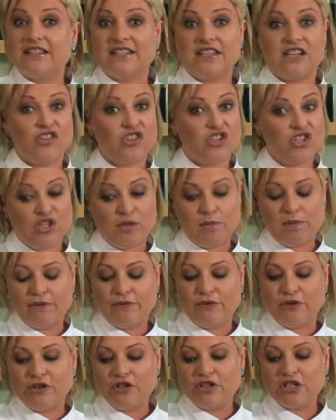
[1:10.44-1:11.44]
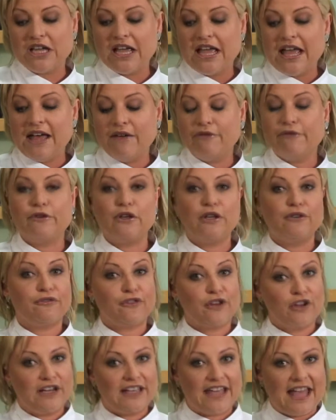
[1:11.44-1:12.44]
is another superfood full of
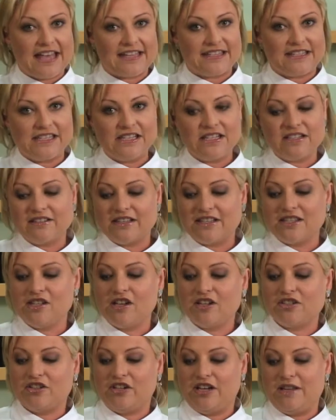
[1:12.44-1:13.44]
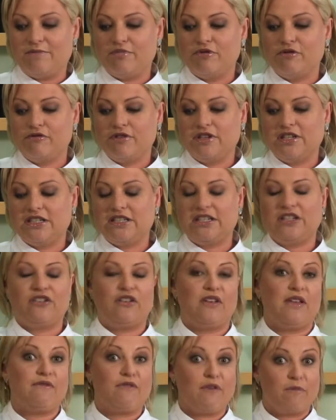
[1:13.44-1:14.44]
folic acid that's not only important
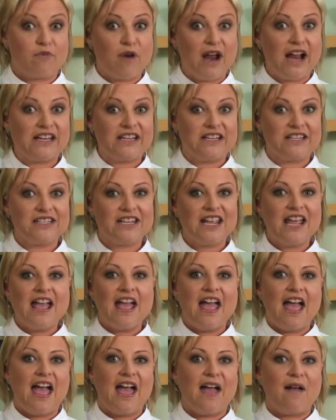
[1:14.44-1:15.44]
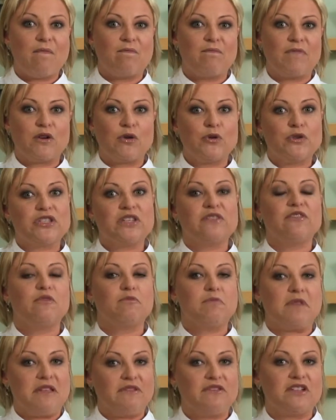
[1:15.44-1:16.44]
if you're pregnant, but also for
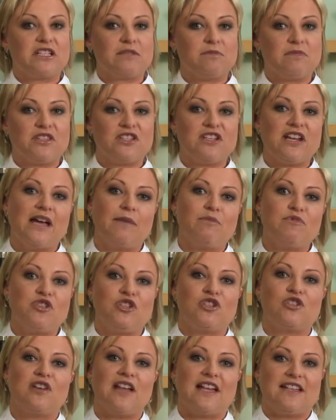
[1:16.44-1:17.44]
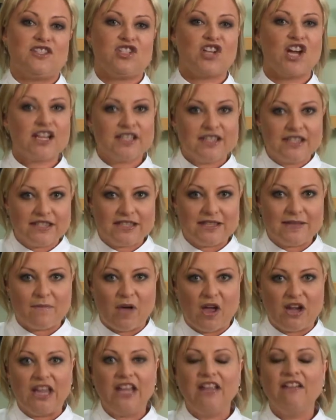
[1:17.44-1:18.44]
B vitamins to help neutralize toxins in the
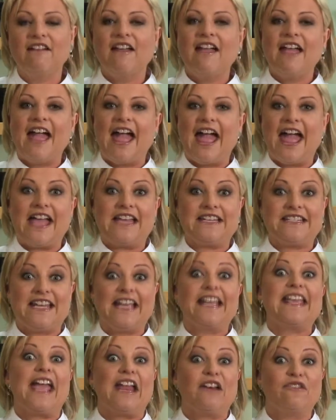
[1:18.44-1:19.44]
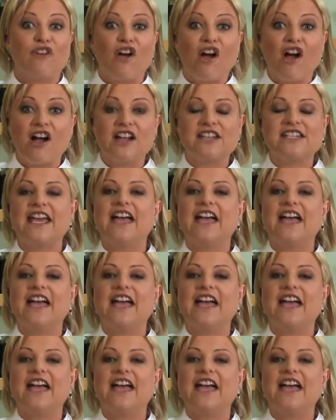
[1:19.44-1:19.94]
body, and again for heart